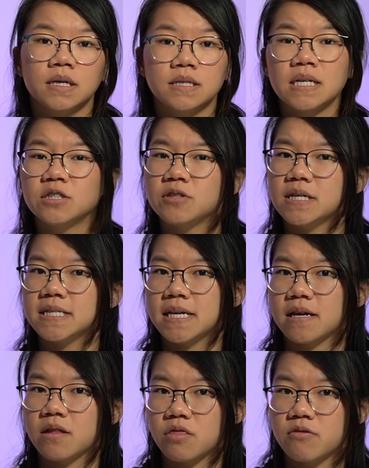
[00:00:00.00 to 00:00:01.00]
essentially
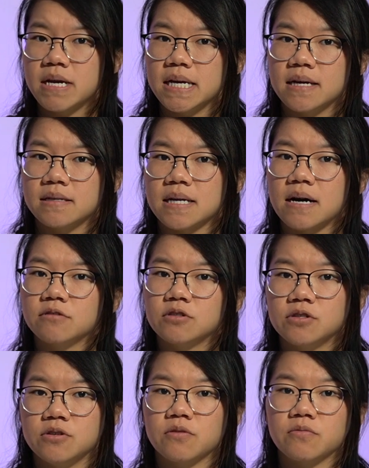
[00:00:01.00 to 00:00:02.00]
taking 3 years out
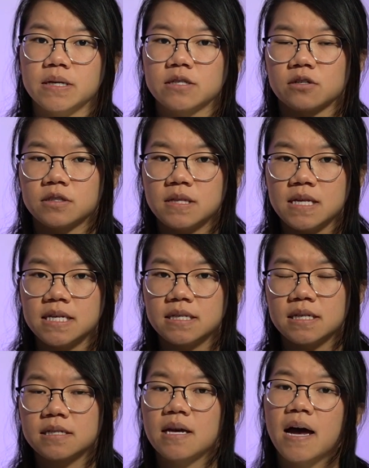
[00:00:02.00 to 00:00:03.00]
to do your research
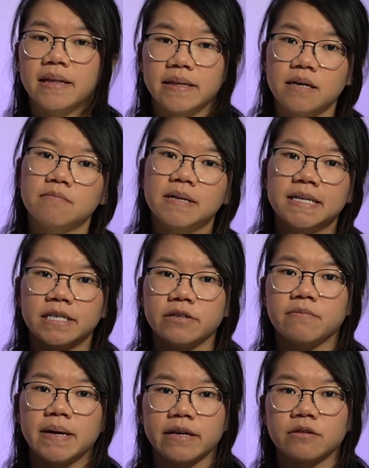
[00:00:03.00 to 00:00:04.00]
thesis, and then completing
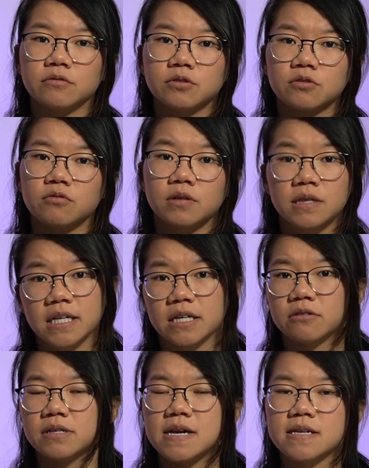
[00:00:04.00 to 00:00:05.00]
your medical school
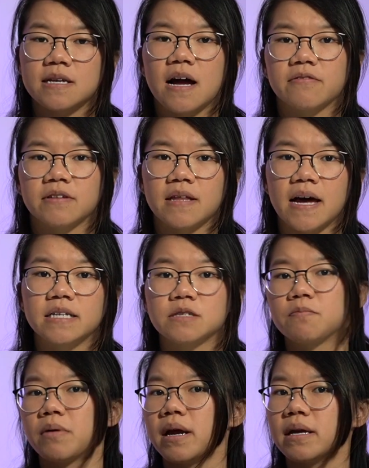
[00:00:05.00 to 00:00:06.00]
clinical years after that,
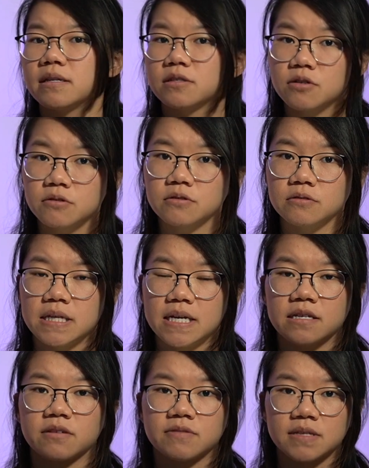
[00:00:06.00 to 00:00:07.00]
bringing the total
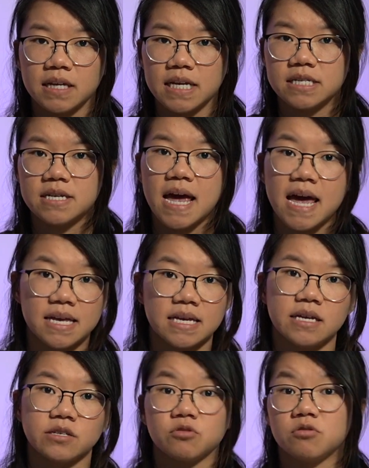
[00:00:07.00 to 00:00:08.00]
years of study to 8
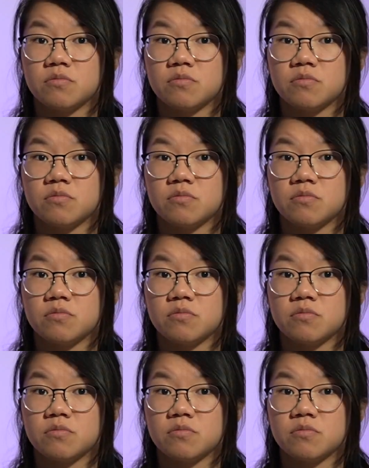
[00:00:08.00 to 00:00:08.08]
years or